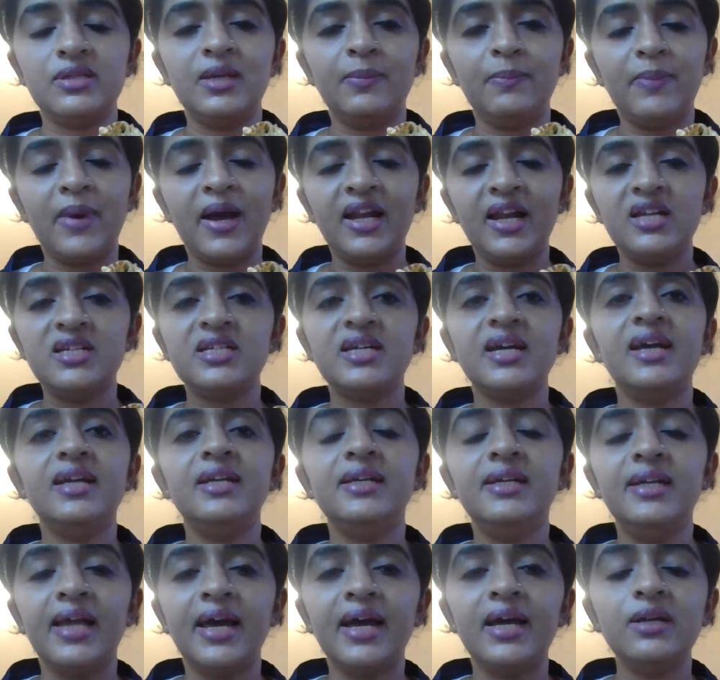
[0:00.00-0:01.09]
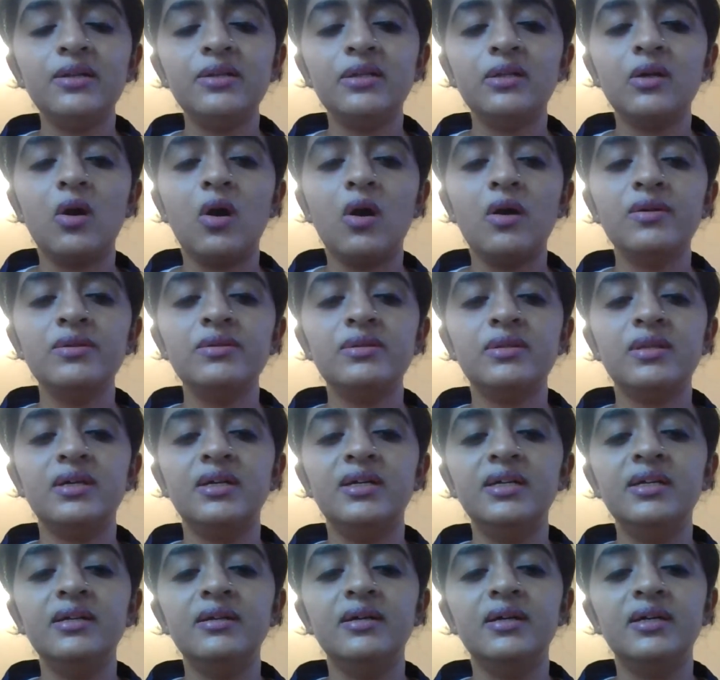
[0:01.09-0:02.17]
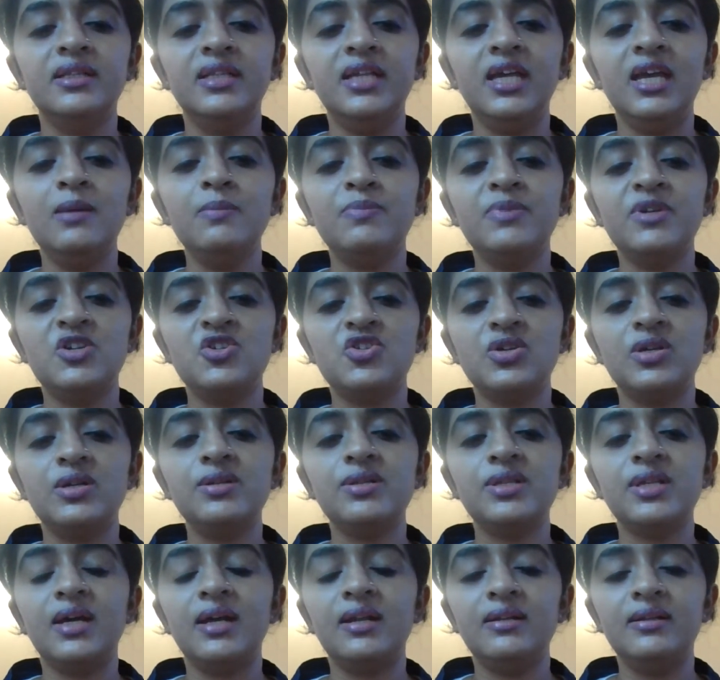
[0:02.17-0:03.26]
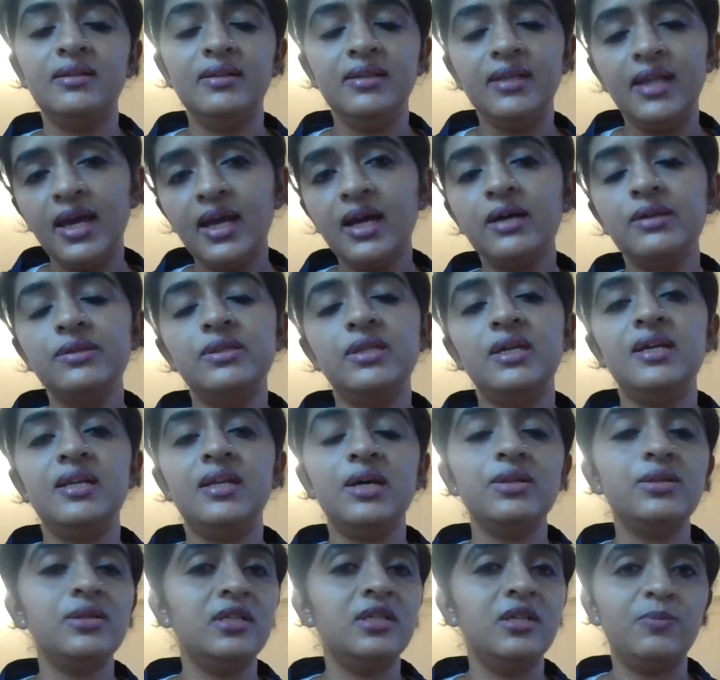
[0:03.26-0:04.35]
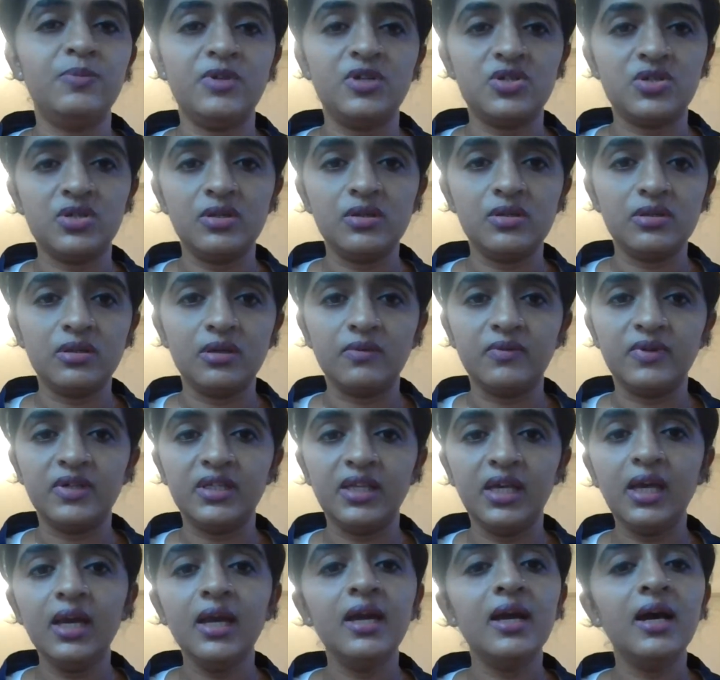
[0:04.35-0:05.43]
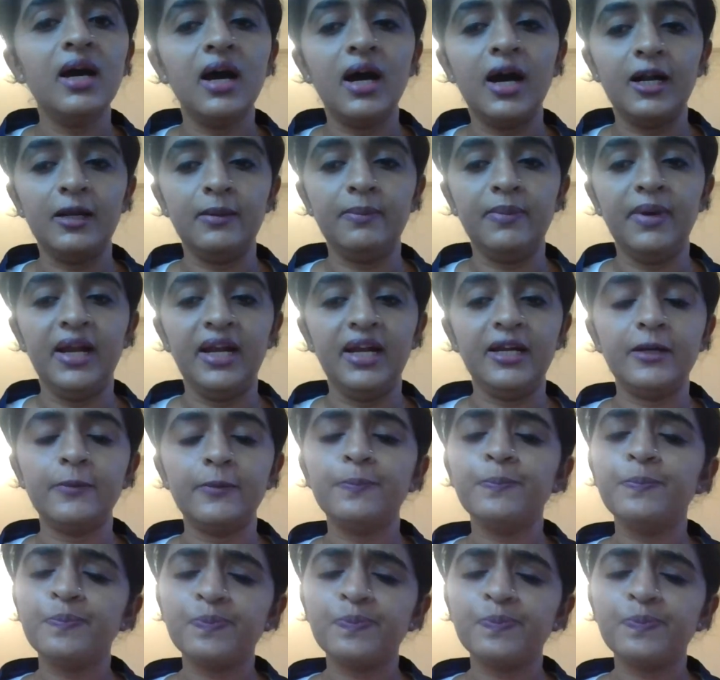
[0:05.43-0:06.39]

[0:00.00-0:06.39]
The palatine glands cause the impressions, and they are seen as depressions over the hard palate.